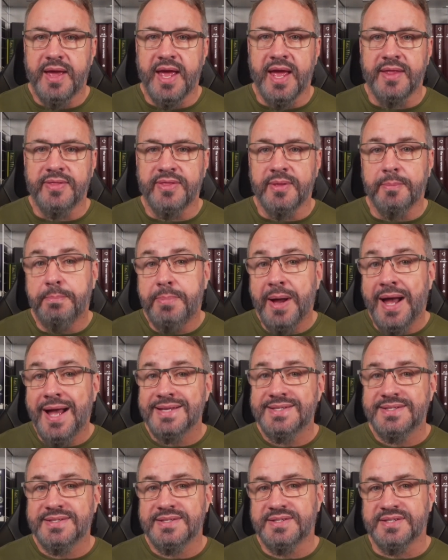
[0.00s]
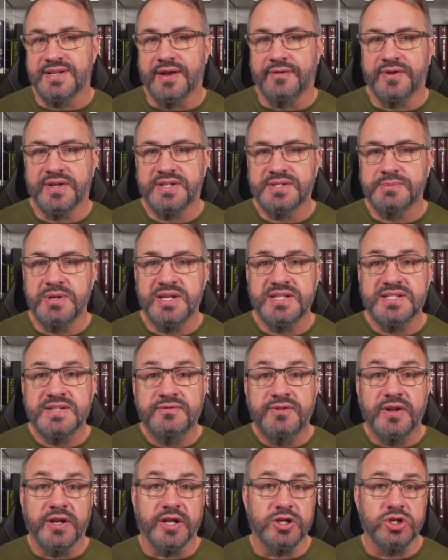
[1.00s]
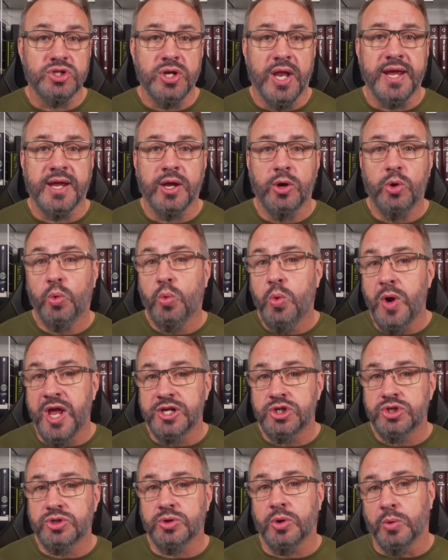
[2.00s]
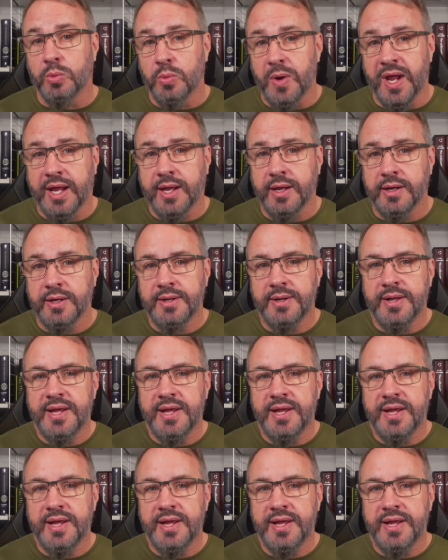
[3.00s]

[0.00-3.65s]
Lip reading: and the bas suffix means village, like witch or wick.